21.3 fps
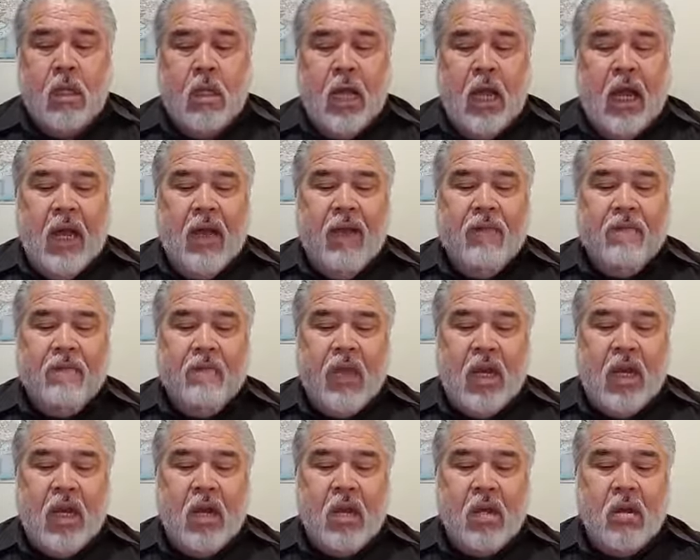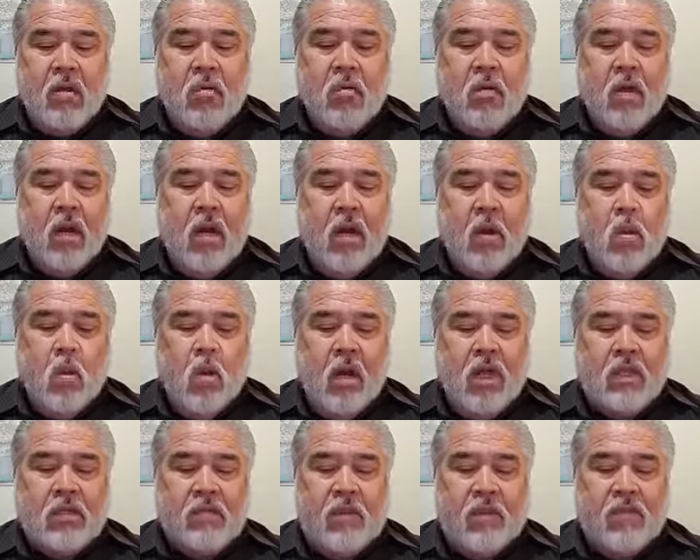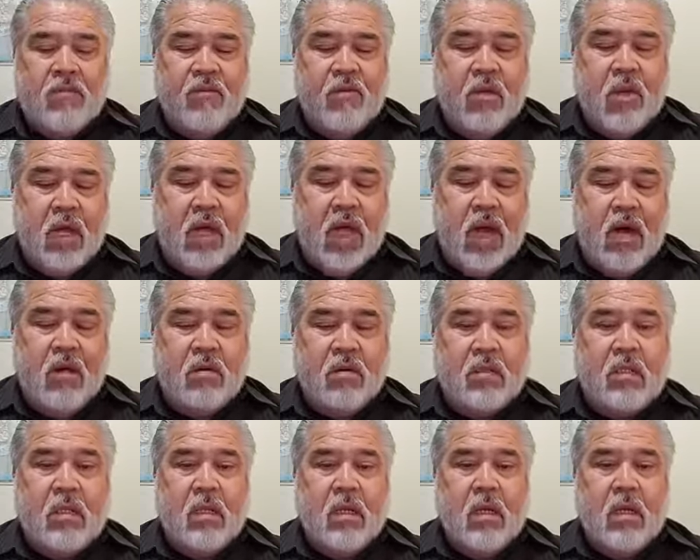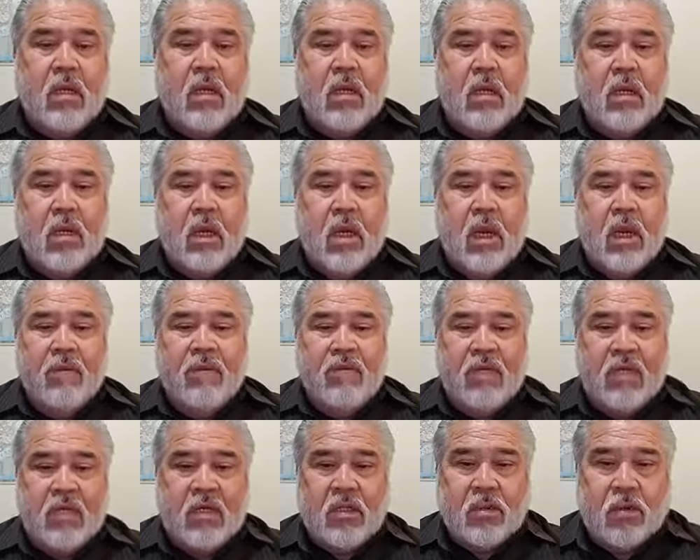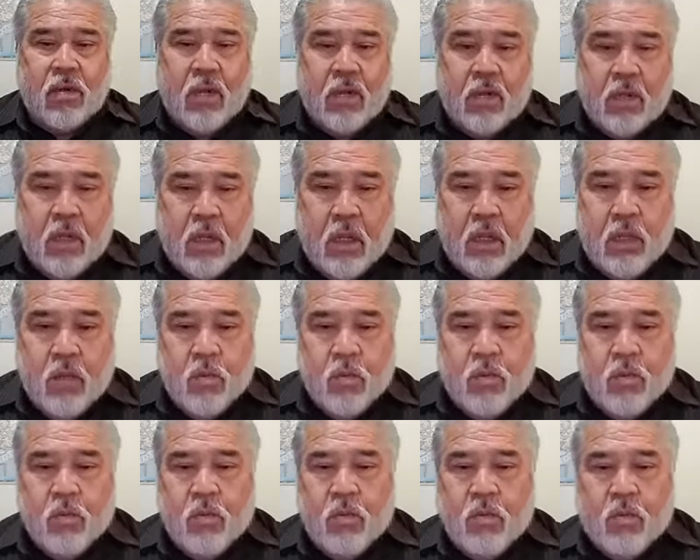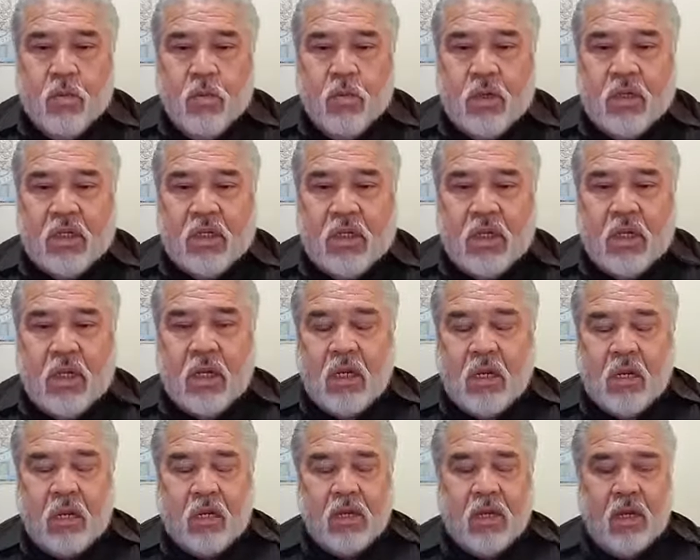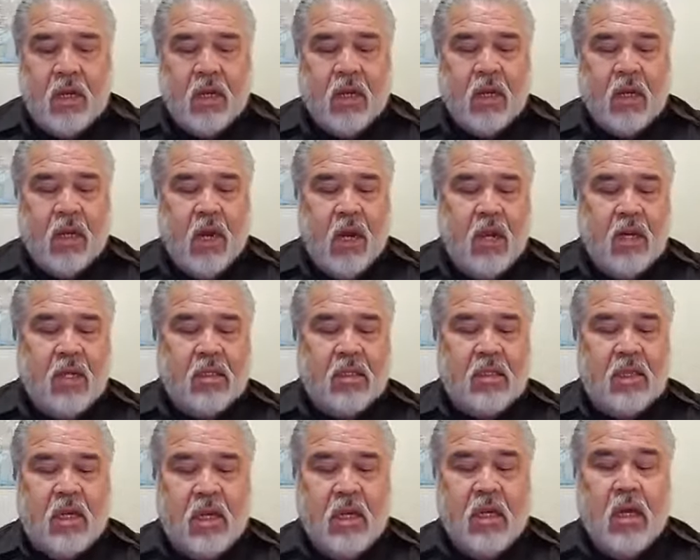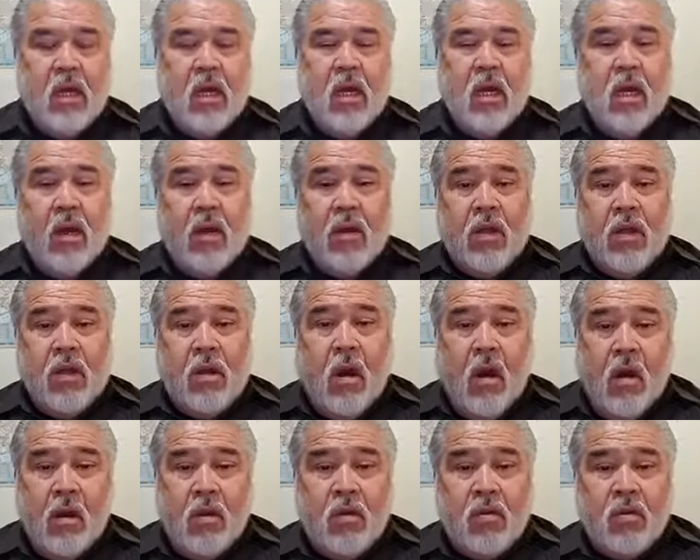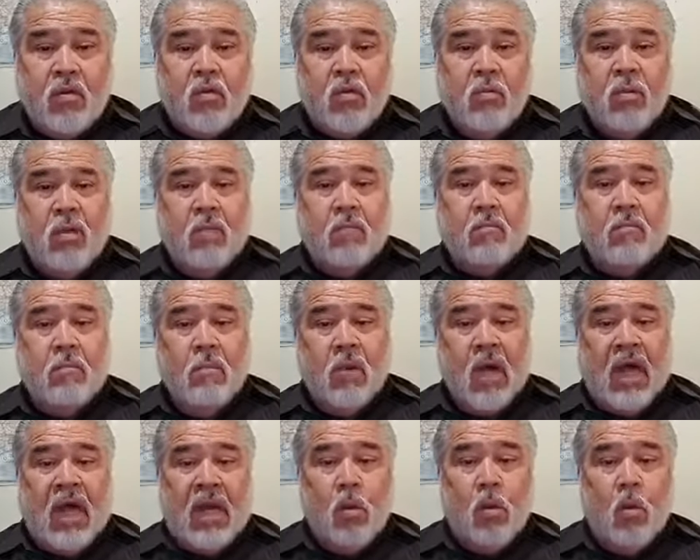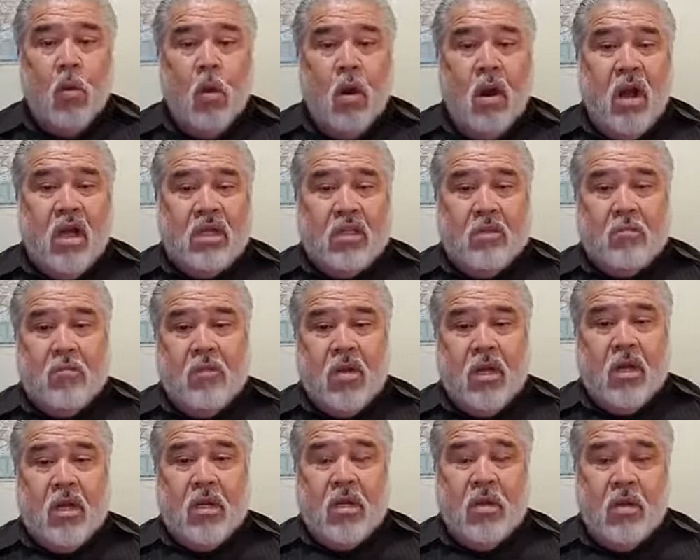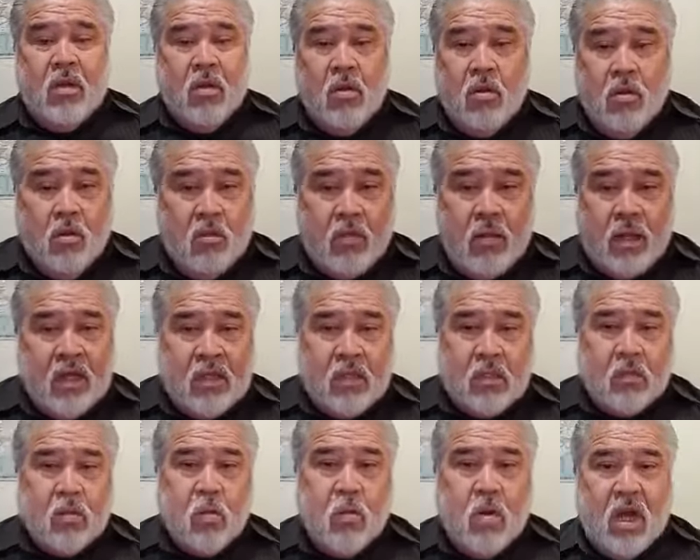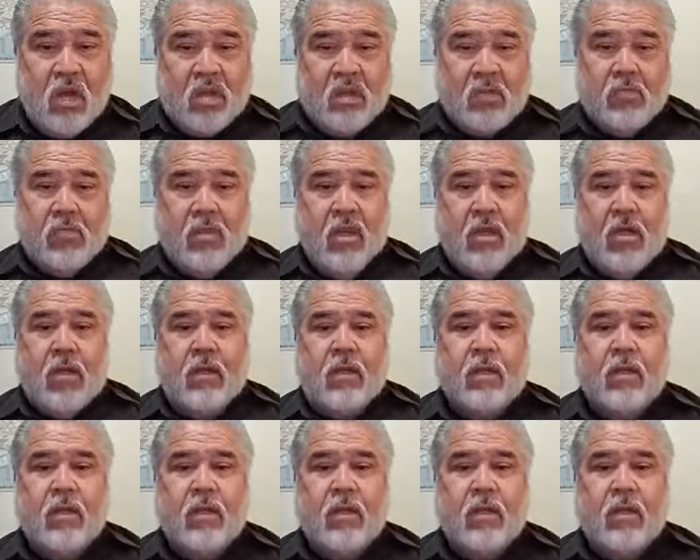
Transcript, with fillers: I have made you a watchman for the house of Israel. We see here that God is saying, I call you to be my watchman, nobody's watchman.